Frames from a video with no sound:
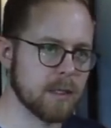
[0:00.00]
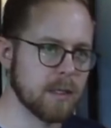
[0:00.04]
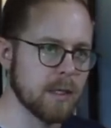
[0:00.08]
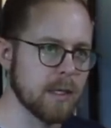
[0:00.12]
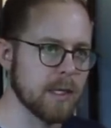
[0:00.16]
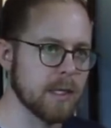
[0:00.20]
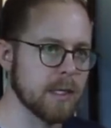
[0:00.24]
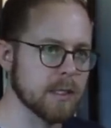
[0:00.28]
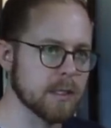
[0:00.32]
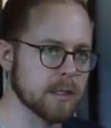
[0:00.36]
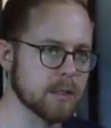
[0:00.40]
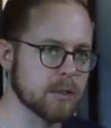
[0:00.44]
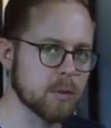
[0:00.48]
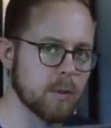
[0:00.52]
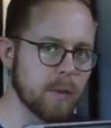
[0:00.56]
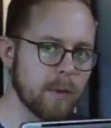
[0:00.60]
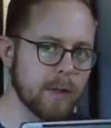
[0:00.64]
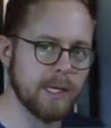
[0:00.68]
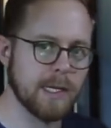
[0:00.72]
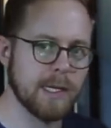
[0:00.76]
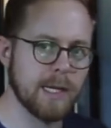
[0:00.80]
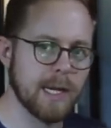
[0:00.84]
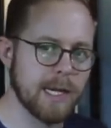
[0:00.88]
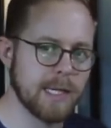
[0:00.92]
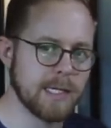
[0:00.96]
It is
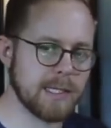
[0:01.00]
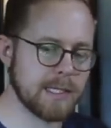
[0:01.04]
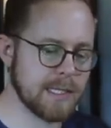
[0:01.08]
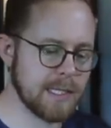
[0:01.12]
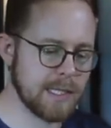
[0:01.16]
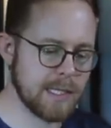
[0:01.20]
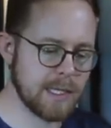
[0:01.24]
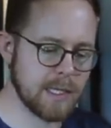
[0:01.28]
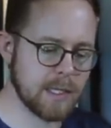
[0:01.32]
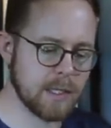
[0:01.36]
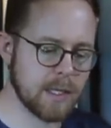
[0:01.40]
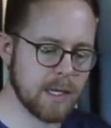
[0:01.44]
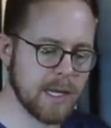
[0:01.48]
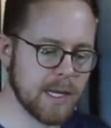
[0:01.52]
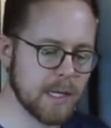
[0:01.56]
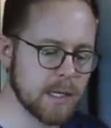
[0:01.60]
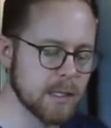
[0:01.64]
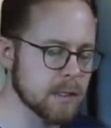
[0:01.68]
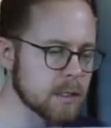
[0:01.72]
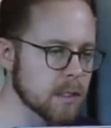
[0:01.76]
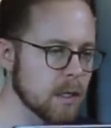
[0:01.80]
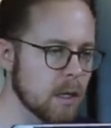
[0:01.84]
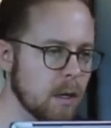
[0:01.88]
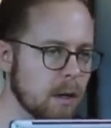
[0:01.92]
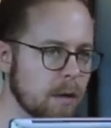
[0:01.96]
2019. It
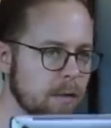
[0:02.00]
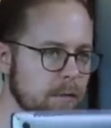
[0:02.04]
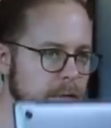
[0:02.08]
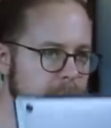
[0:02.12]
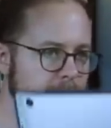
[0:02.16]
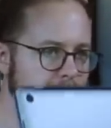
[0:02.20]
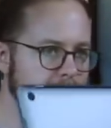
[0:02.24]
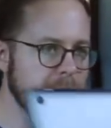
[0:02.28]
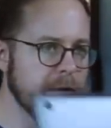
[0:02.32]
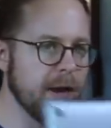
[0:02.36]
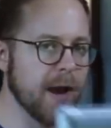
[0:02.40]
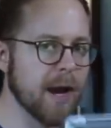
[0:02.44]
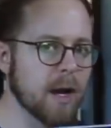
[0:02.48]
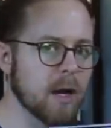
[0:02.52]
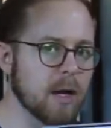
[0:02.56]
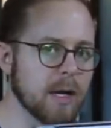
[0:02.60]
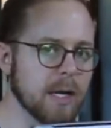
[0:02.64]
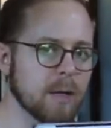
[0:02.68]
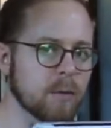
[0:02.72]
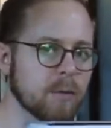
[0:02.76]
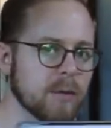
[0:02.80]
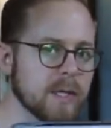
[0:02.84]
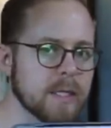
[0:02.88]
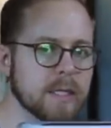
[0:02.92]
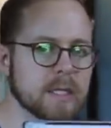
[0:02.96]
is very
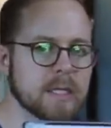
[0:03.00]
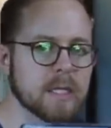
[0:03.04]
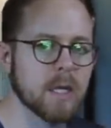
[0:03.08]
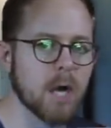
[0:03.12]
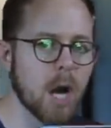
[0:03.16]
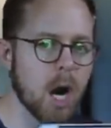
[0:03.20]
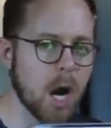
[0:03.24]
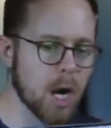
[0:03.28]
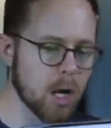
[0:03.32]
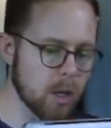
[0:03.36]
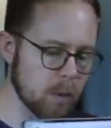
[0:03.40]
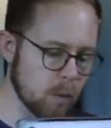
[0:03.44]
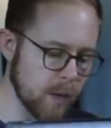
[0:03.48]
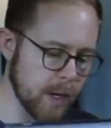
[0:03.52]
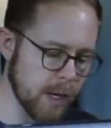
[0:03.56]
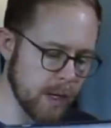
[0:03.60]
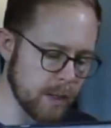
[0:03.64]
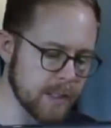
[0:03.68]
recent hardware.